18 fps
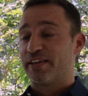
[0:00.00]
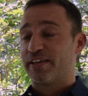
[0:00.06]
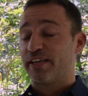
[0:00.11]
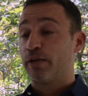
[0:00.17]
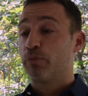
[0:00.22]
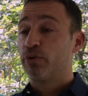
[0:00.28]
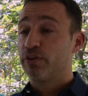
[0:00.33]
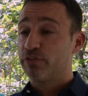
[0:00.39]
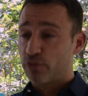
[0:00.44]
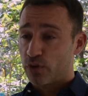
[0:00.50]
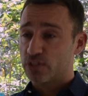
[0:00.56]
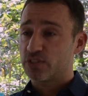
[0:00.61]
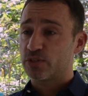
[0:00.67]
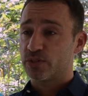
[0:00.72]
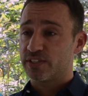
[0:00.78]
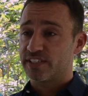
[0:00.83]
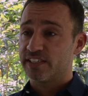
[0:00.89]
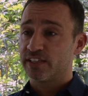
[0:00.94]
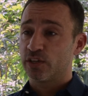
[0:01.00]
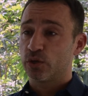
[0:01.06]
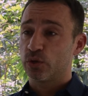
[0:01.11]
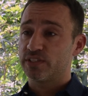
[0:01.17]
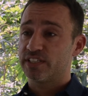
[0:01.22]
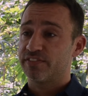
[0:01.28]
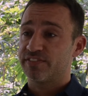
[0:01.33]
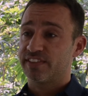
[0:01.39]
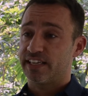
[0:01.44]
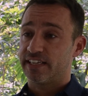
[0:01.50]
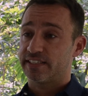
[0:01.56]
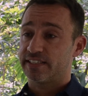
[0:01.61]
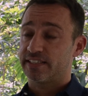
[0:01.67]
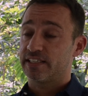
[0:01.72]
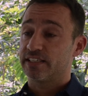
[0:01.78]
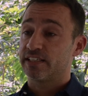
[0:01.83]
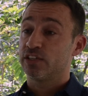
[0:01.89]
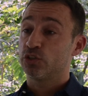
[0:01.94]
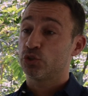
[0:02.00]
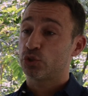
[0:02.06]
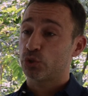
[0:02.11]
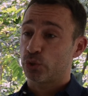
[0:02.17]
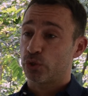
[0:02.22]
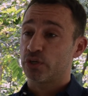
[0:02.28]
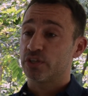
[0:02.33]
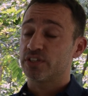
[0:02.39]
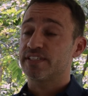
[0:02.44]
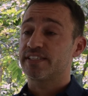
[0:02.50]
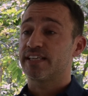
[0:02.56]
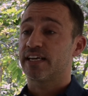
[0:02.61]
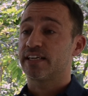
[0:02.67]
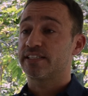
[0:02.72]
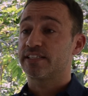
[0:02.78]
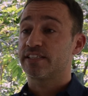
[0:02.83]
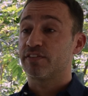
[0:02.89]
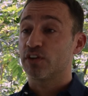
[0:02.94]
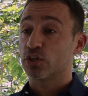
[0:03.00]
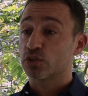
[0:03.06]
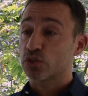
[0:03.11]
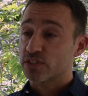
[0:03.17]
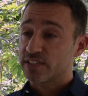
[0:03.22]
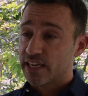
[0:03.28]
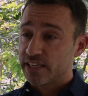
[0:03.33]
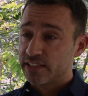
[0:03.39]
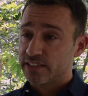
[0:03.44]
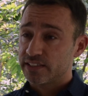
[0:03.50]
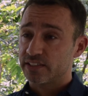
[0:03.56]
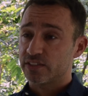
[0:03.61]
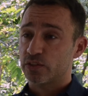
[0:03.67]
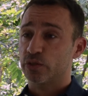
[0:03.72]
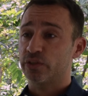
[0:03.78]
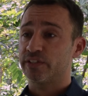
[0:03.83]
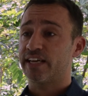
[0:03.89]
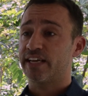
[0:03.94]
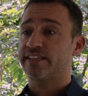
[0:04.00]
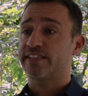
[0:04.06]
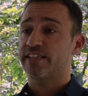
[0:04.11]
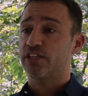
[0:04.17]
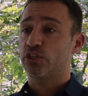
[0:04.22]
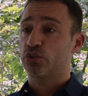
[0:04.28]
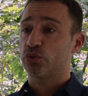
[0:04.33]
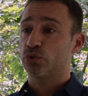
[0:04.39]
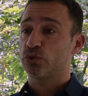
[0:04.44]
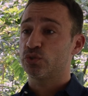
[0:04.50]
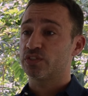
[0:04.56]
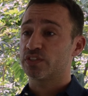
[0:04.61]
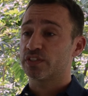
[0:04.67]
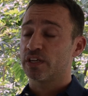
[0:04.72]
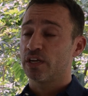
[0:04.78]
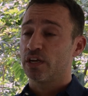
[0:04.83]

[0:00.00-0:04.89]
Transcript: It refosters inclusiveness. It ensures that civil societies, organizations,